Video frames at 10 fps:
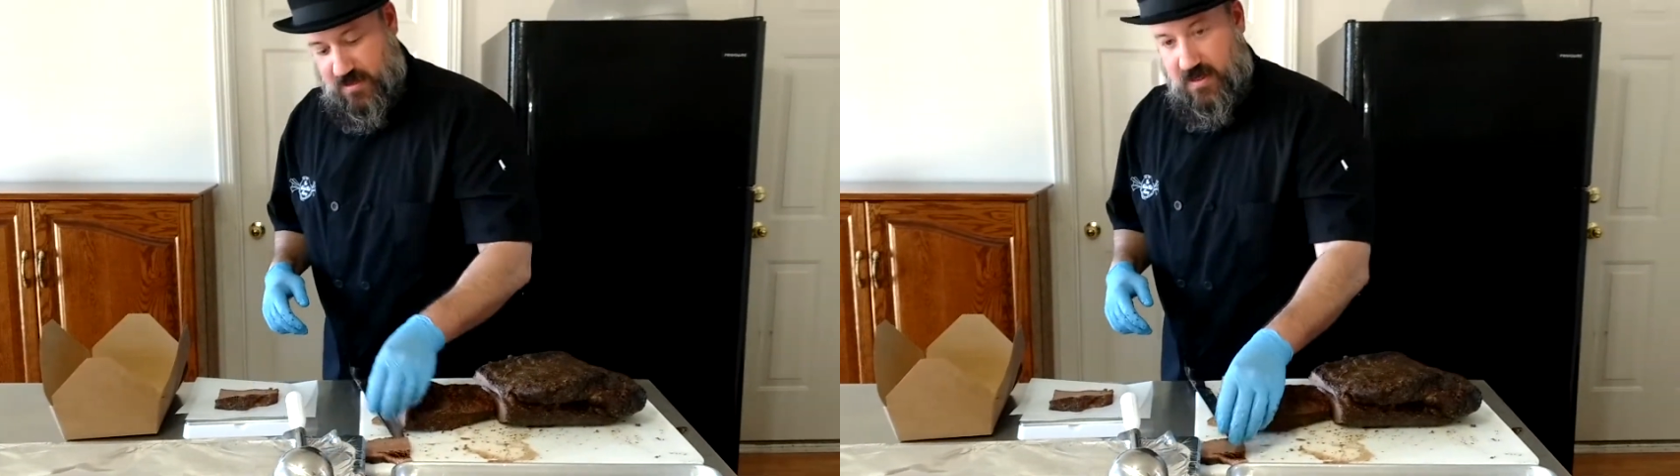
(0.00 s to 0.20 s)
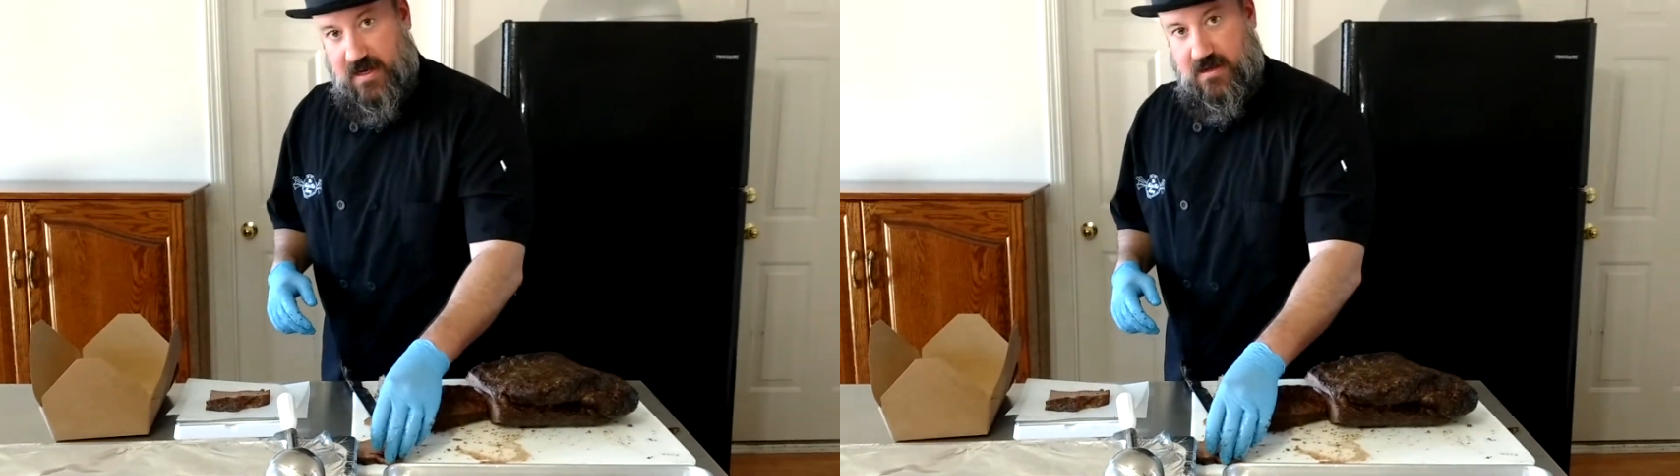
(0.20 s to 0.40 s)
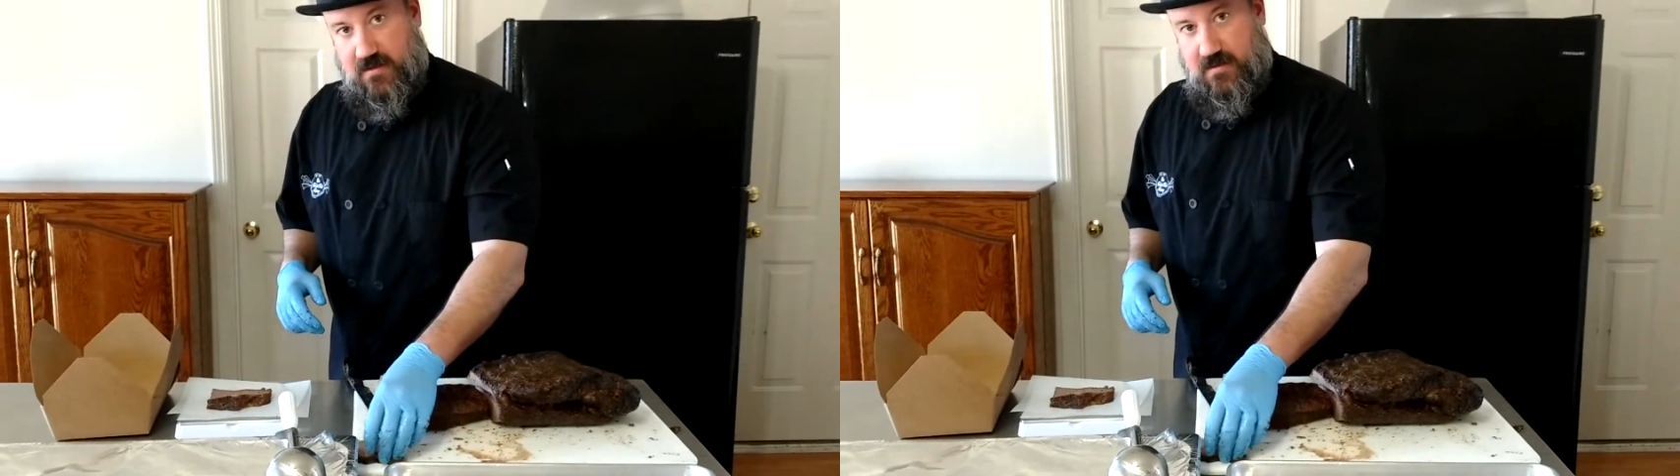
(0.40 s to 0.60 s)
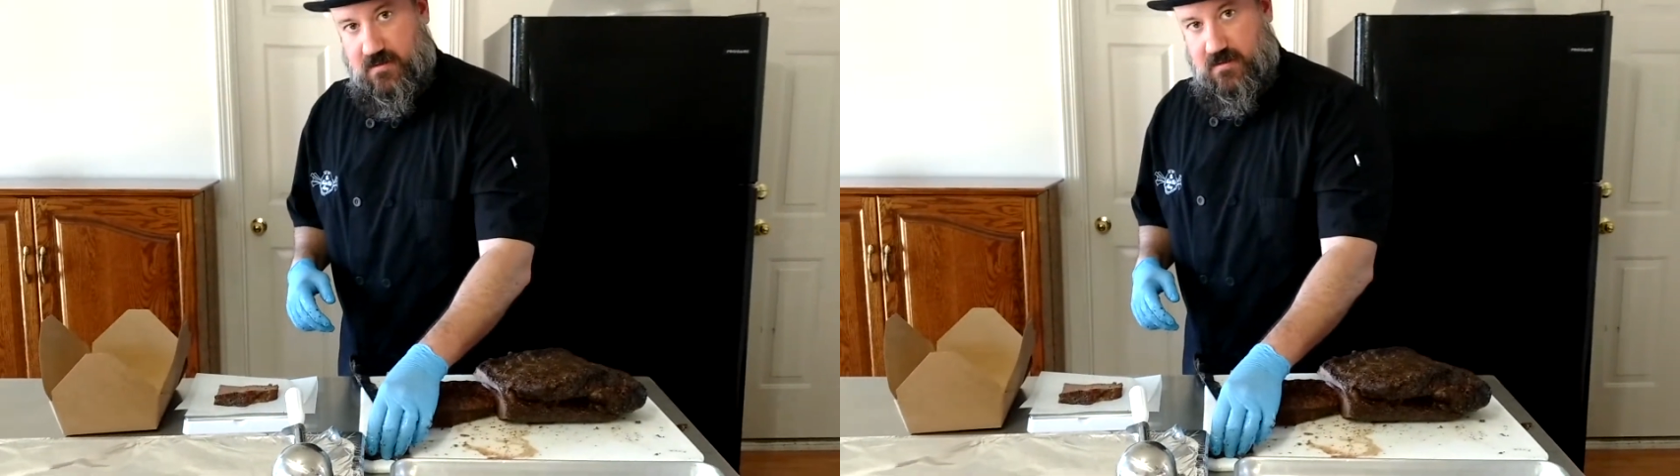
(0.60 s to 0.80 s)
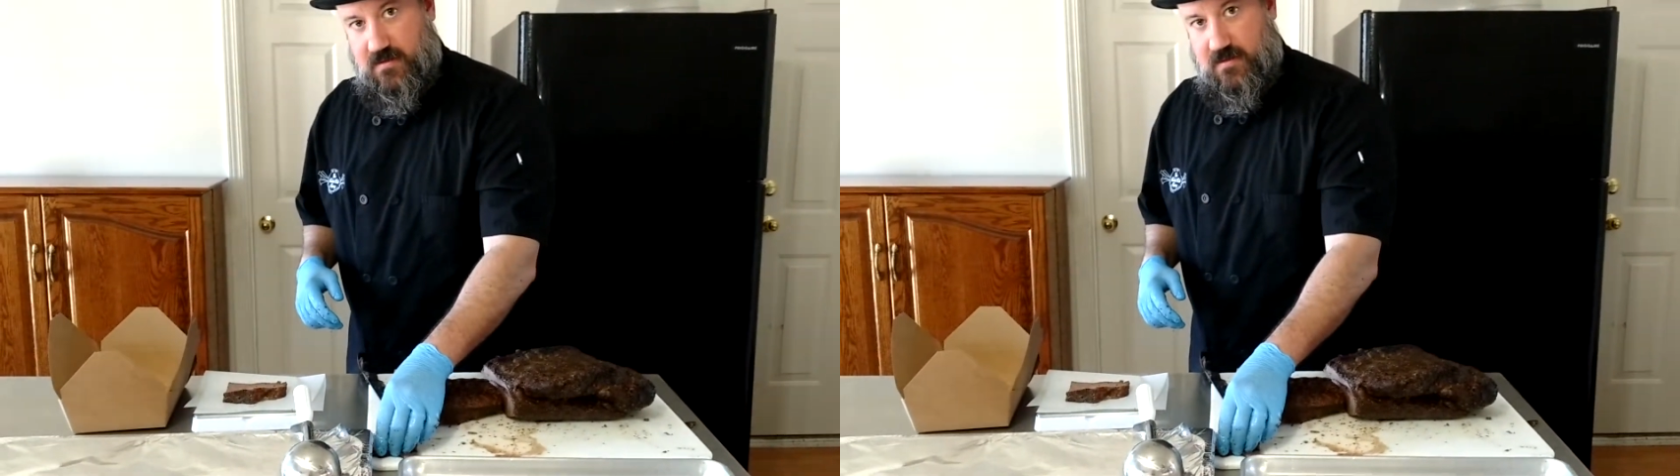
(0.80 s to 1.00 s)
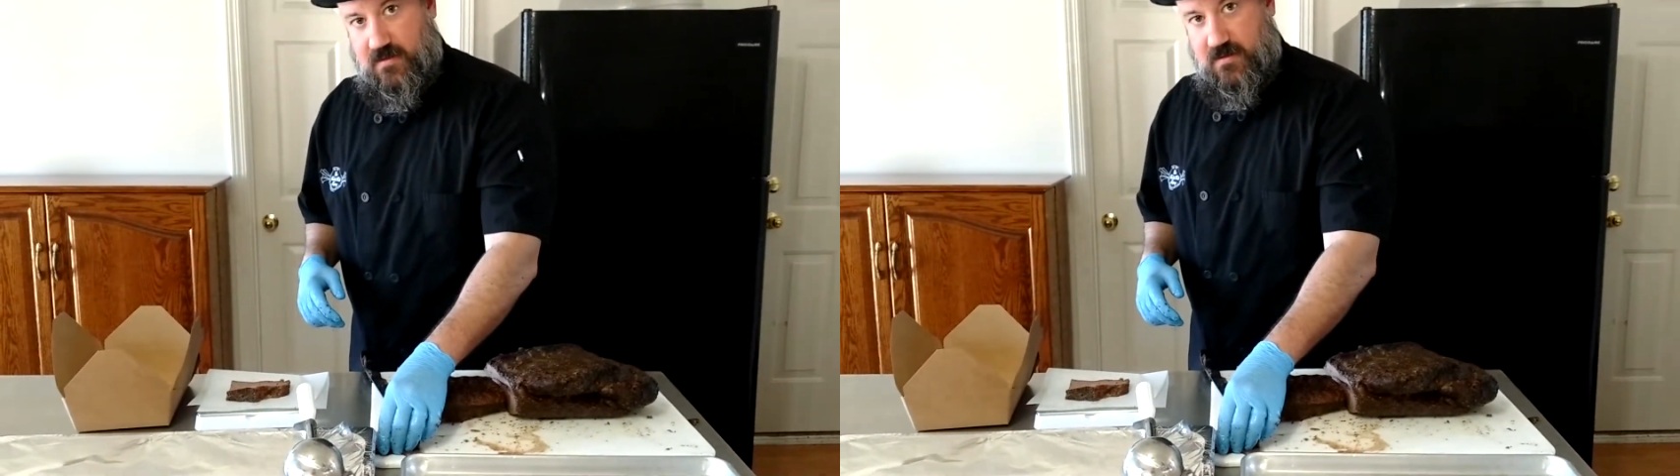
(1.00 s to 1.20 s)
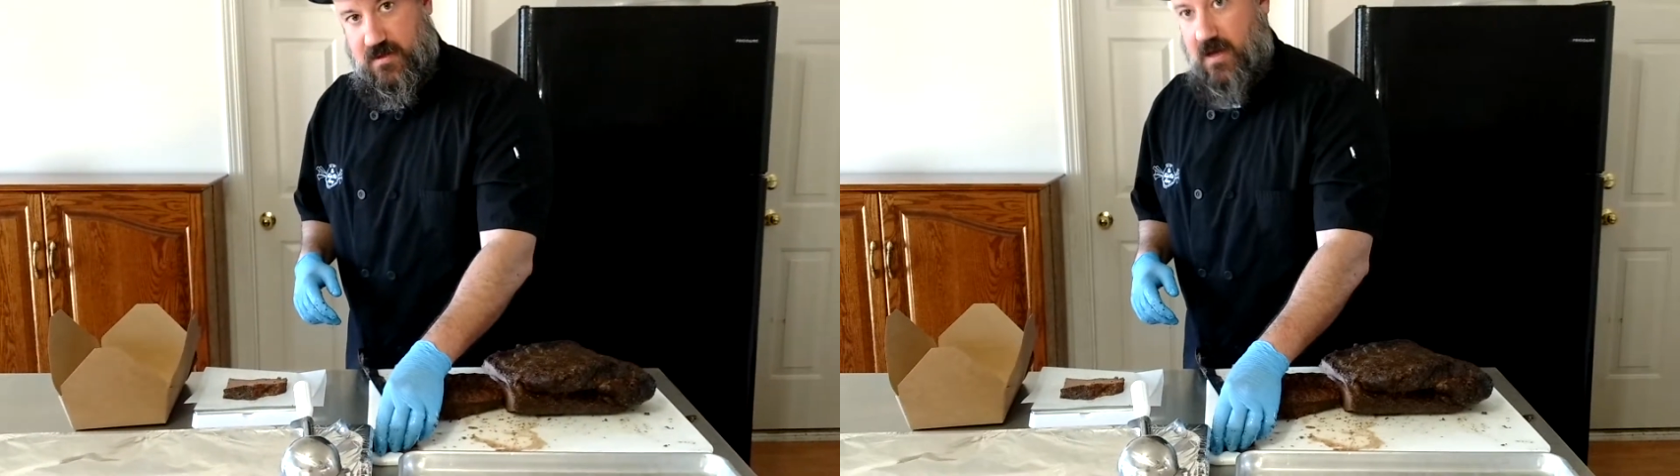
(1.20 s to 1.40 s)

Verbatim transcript: term? Eh, yeah.